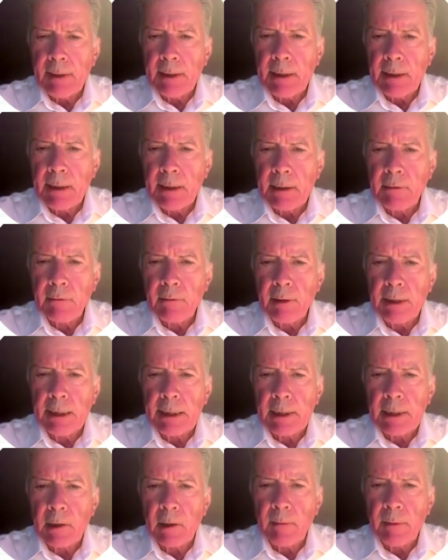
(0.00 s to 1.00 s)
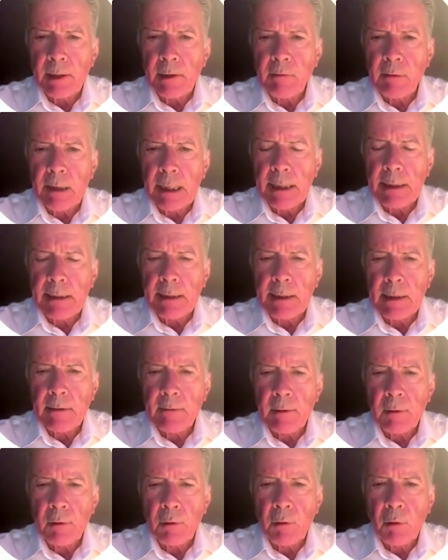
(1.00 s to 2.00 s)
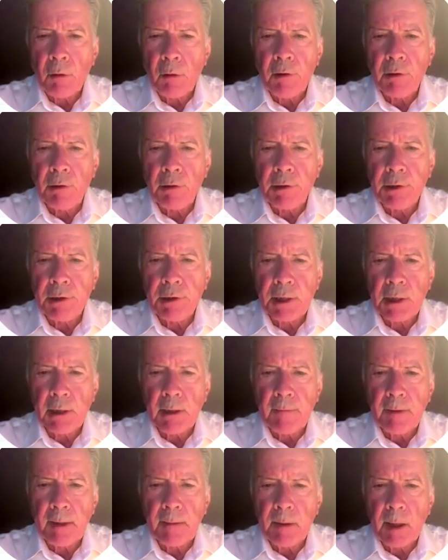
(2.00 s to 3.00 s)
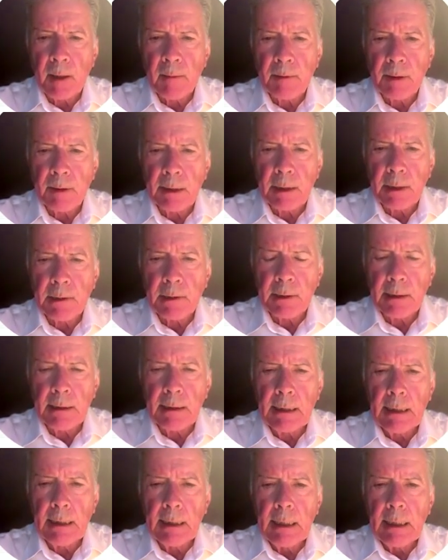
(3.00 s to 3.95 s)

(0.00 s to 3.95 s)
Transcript: their chronic endometritis, two-thirds of the population,